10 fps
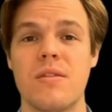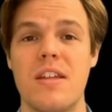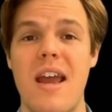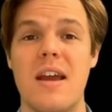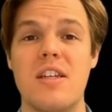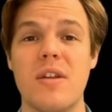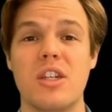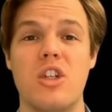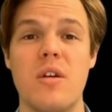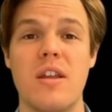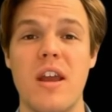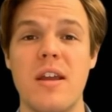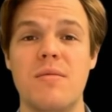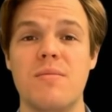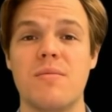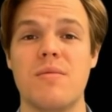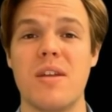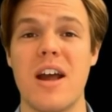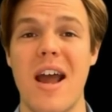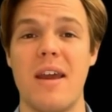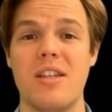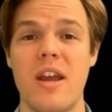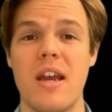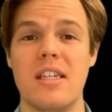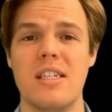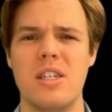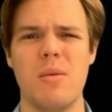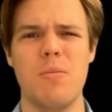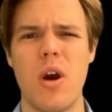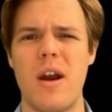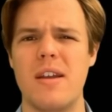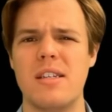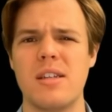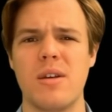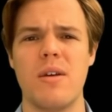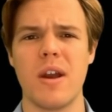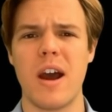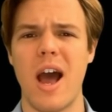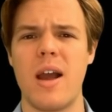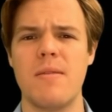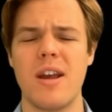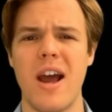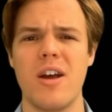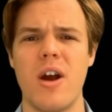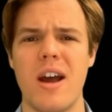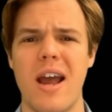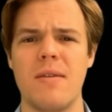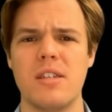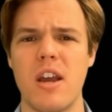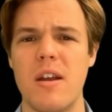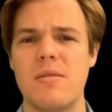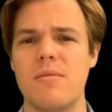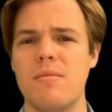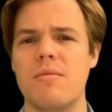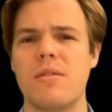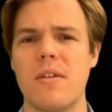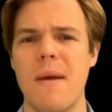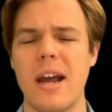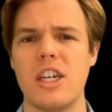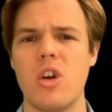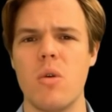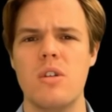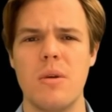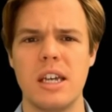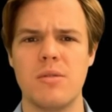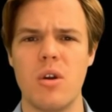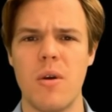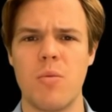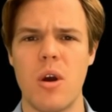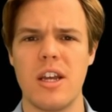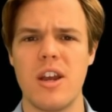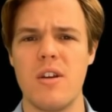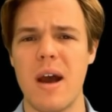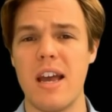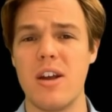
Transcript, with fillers: Thanks for tuning in. And yes, surprise, I'm an AI avatar. Make sure to explore more here at